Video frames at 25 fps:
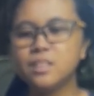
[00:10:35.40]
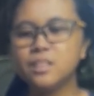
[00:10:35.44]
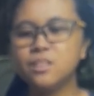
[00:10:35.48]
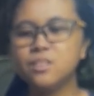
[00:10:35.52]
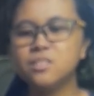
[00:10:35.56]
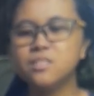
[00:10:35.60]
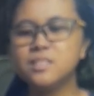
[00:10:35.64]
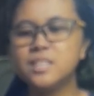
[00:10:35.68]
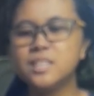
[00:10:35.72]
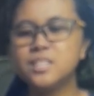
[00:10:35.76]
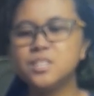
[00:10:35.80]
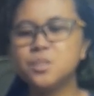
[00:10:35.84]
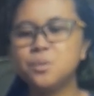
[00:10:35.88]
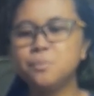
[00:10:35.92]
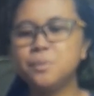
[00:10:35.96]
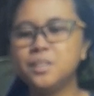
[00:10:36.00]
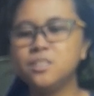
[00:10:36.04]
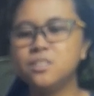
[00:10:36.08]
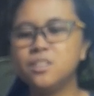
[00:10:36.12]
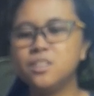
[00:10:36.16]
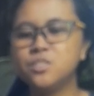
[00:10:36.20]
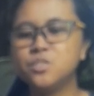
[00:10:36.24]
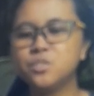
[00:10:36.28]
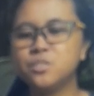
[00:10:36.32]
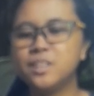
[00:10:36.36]
Continuing
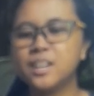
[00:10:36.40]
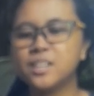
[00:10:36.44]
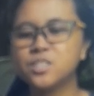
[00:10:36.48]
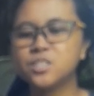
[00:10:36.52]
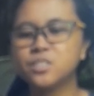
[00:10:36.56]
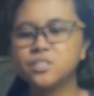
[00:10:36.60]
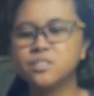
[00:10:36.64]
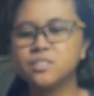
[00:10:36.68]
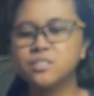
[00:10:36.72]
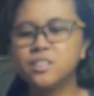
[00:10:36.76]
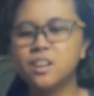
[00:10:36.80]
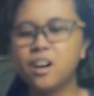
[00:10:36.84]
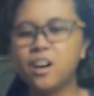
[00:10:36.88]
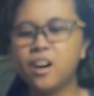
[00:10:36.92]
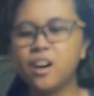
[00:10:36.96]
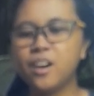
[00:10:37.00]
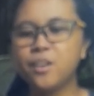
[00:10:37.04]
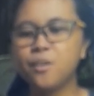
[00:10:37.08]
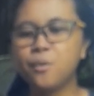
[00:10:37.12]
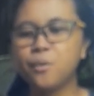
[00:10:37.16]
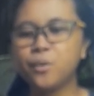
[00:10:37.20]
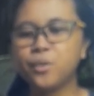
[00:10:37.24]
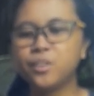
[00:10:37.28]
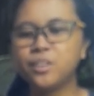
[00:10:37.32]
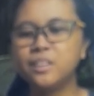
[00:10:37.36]
the introduction, the
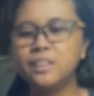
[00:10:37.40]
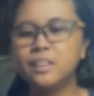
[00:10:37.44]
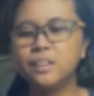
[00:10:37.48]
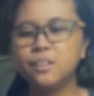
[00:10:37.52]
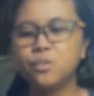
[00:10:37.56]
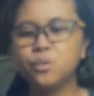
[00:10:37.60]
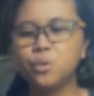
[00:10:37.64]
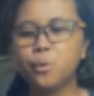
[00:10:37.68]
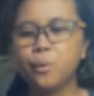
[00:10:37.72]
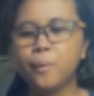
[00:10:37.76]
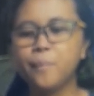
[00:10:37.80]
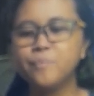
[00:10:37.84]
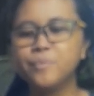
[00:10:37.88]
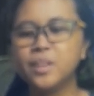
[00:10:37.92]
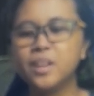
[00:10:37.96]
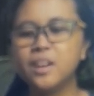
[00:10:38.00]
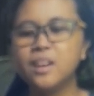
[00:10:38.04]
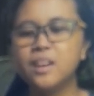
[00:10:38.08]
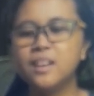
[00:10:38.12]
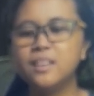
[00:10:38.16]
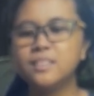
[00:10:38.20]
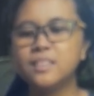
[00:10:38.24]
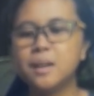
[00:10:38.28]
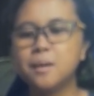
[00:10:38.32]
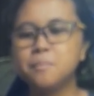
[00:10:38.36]
High Orc Gerudo,
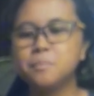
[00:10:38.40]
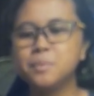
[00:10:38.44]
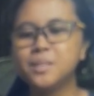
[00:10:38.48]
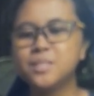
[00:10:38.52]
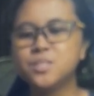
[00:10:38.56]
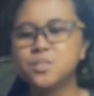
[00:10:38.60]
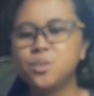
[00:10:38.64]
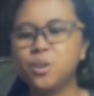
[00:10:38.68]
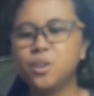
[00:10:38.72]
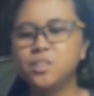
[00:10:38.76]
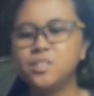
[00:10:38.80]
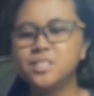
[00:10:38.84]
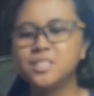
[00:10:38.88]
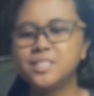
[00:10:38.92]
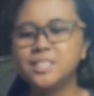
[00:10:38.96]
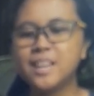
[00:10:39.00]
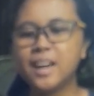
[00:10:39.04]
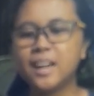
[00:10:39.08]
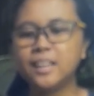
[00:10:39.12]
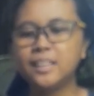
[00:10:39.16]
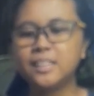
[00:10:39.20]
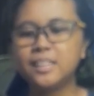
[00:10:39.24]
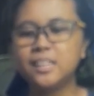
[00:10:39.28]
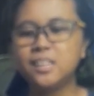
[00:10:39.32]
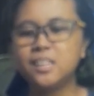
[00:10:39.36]
Tempest Guardian
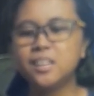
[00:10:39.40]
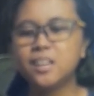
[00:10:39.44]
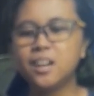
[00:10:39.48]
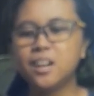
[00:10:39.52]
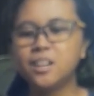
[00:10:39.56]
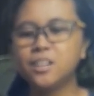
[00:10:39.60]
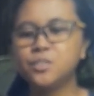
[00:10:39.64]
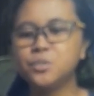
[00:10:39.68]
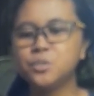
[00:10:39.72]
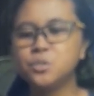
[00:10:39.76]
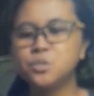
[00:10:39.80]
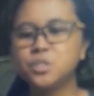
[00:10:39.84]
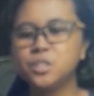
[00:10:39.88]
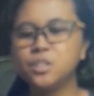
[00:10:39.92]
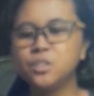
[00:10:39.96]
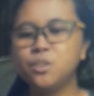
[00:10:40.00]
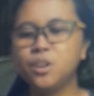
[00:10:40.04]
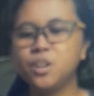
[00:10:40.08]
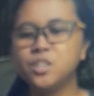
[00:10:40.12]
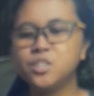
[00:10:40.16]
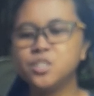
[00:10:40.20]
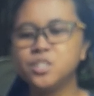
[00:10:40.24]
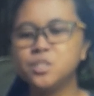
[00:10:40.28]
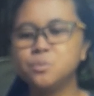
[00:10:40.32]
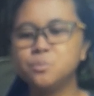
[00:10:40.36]
Deity, a crucial
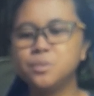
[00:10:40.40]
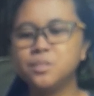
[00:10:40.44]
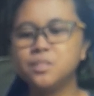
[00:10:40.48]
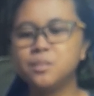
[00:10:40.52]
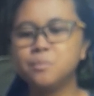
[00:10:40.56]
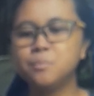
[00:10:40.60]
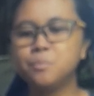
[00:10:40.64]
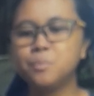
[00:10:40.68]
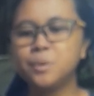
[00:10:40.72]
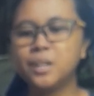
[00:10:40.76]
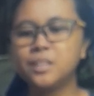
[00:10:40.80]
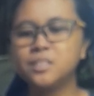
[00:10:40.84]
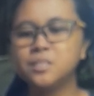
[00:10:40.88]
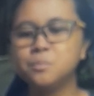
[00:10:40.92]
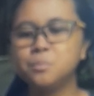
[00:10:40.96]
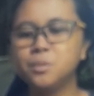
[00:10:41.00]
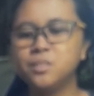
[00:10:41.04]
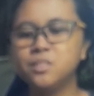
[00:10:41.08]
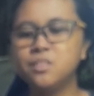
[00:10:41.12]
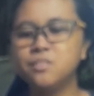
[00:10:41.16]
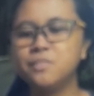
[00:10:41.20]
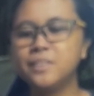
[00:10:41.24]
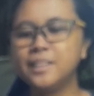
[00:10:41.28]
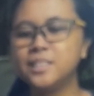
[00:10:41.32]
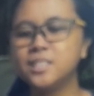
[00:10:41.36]
guardian with
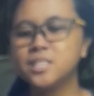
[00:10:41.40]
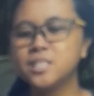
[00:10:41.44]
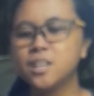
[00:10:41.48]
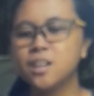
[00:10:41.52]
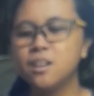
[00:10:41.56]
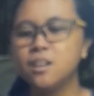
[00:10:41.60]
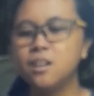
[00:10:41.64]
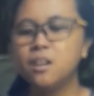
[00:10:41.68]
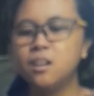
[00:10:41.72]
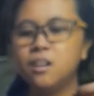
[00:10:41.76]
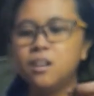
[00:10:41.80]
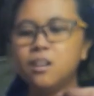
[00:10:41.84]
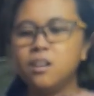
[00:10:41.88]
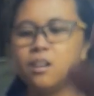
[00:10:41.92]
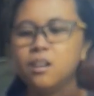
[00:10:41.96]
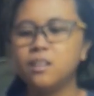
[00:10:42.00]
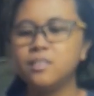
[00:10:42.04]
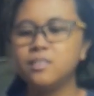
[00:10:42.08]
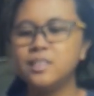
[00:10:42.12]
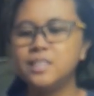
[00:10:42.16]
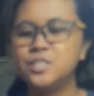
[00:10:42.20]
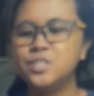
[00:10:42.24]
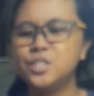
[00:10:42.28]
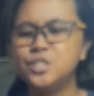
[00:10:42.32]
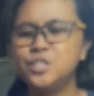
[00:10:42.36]
impregnable defense. Oh,
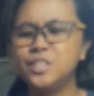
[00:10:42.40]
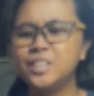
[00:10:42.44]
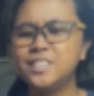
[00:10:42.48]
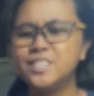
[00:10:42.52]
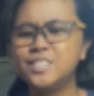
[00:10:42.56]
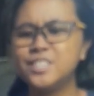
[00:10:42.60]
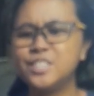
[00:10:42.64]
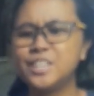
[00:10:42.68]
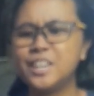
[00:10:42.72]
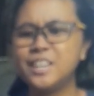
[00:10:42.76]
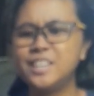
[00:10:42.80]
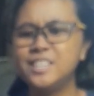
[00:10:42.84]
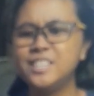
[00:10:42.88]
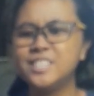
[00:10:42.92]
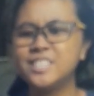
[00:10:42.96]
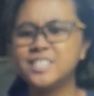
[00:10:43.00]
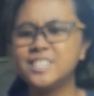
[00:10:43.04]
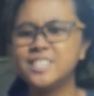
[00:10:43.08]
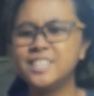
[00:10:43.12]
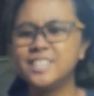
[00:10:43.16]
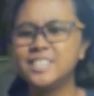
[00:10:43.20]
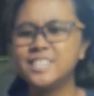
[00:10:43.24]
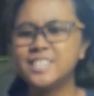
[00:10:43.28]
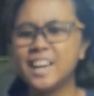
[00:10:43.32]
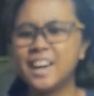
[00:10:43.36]
did she just say
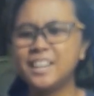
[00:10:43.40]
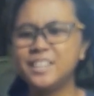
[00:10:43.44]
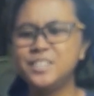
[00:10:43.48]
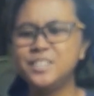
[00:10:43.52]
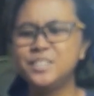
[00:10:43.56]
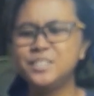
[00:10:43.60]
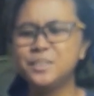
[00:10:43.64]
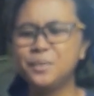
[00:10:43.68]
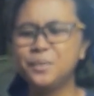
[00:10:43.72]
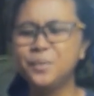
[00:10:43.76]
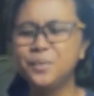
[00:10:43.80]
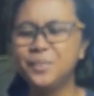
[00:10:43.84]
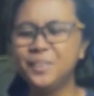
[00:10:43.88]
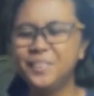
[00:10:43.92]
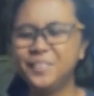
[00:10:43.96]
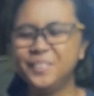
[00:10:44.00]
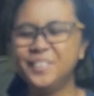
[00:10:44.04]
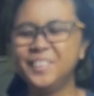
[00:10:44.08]
sideshow?